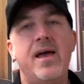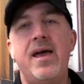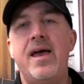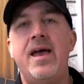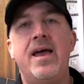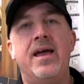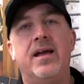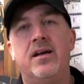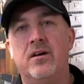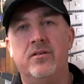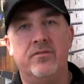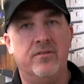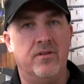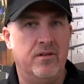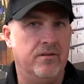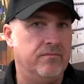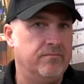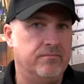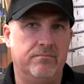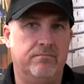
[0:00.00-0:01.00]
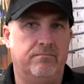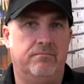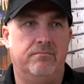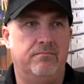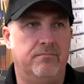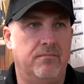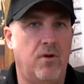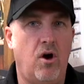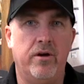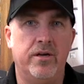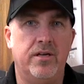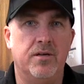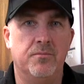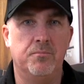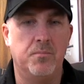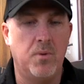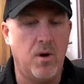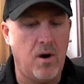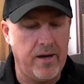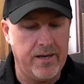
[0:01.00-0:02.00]
air gun that I
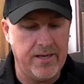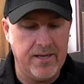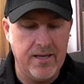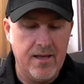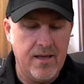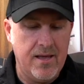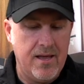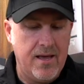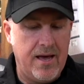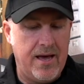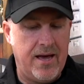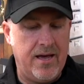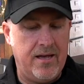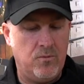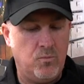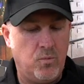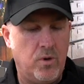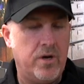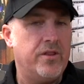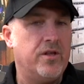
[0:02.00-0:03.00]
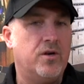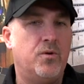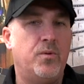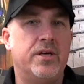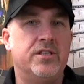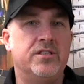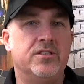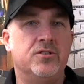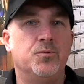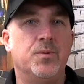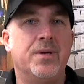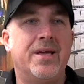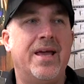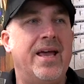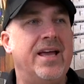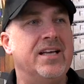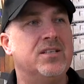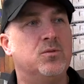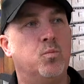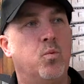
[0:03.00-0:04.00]
can buy. And one of the questions we
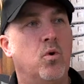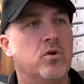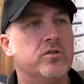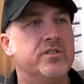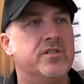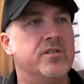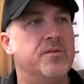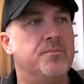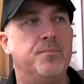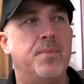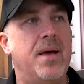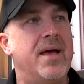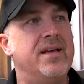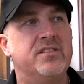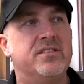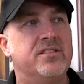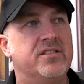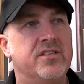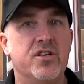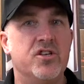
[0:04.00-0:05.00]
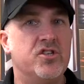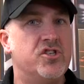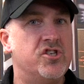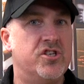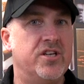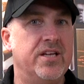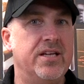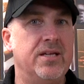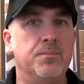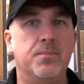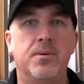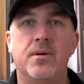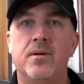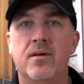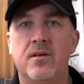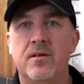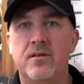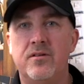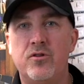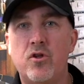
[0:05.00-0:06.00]
get is what's the best cheap
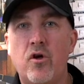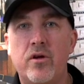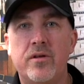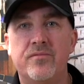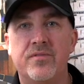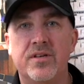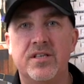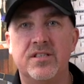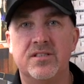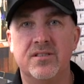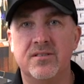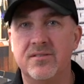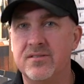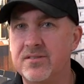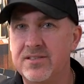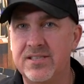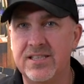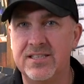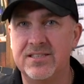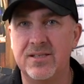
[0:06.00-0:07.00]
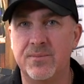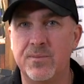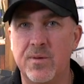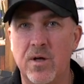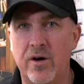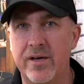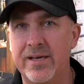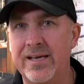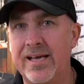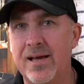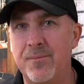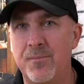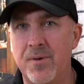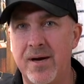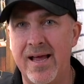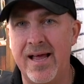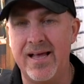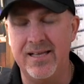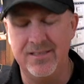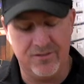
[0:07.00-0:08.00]
night vision system that I can get
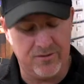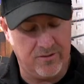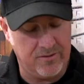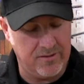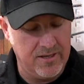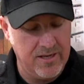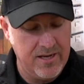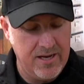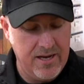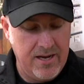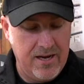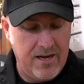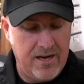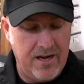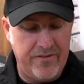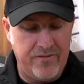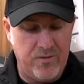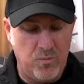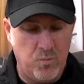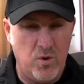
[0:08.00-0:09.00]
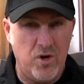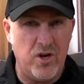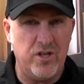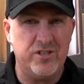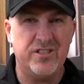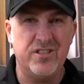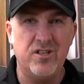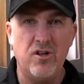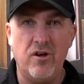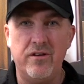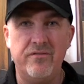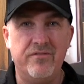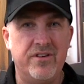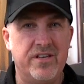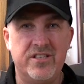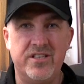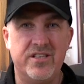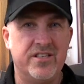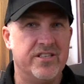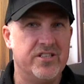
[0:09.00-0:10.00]
my hands on. And the words night
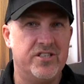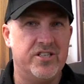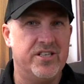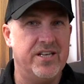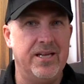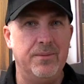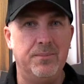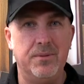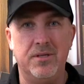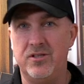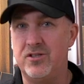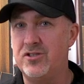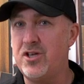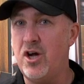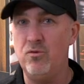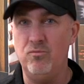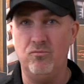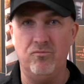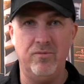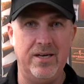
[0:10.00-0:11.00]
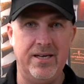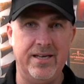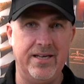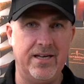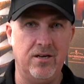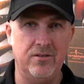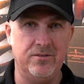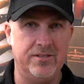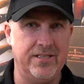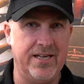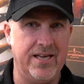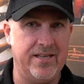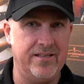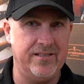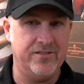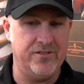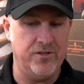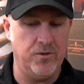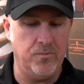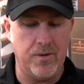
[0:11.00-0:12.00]
vision and cheap don't really go
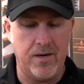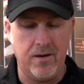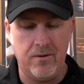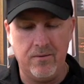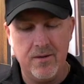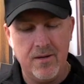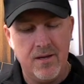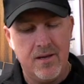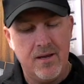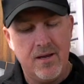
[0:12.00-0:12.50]
together too well.